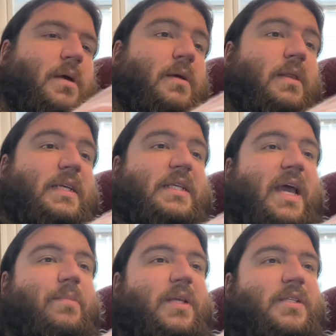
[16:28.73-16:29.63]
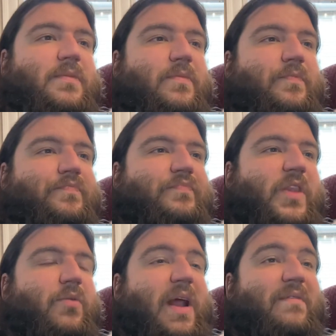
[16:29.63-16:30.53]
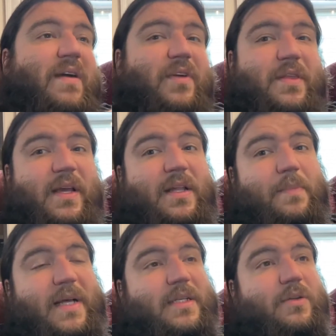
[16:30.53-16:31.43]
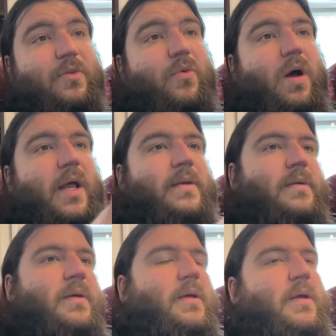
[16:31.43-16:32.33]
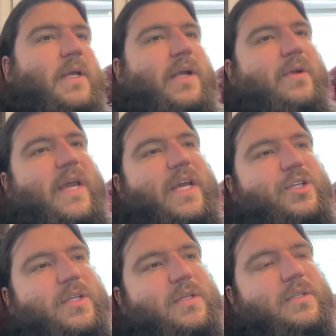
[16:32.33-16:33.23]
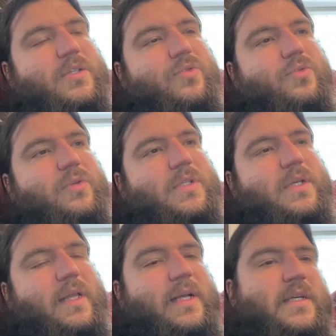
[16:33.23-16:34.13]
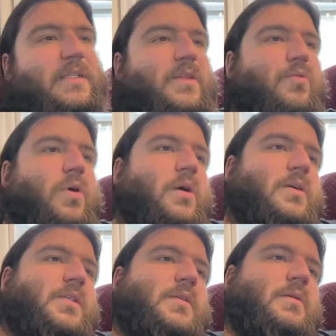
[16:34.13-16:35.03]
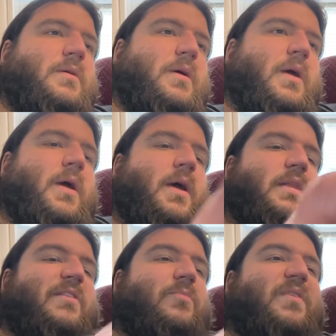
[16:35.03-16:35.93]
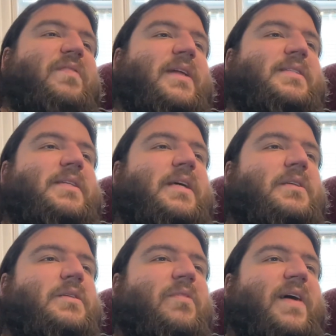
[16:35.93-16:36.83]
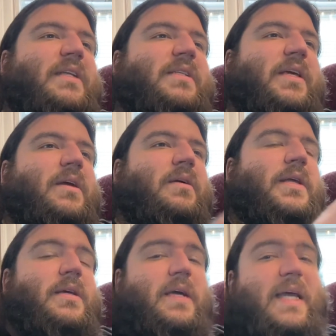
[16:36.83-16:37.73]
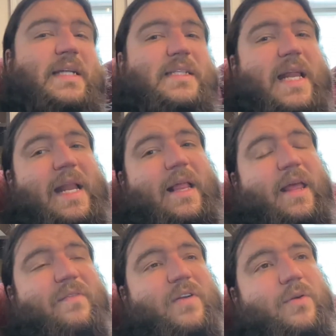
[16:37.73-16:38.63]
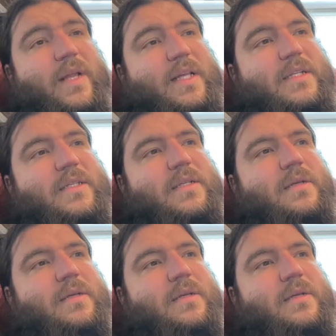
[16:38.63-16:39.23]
These hamlets would have everything that a peasant could want: irrigation, schools, clinics, the works. They would be fenced in to provide security against NLF guerrillas.